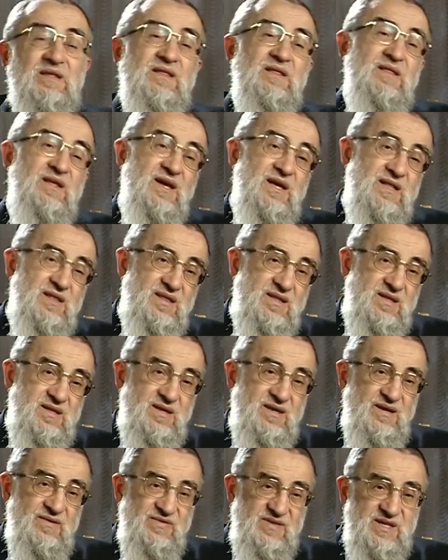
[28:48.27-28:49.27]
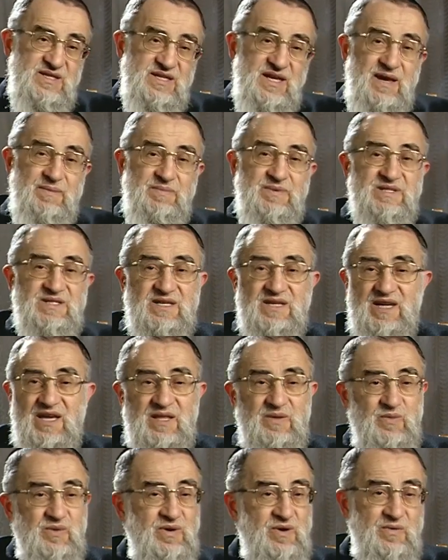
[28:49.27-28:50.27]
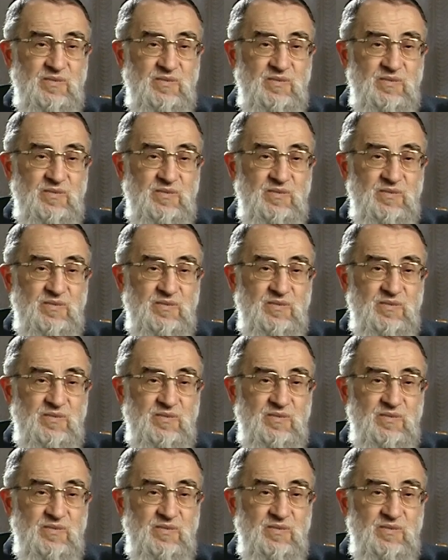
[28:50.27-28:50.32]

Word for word: that if this happens again,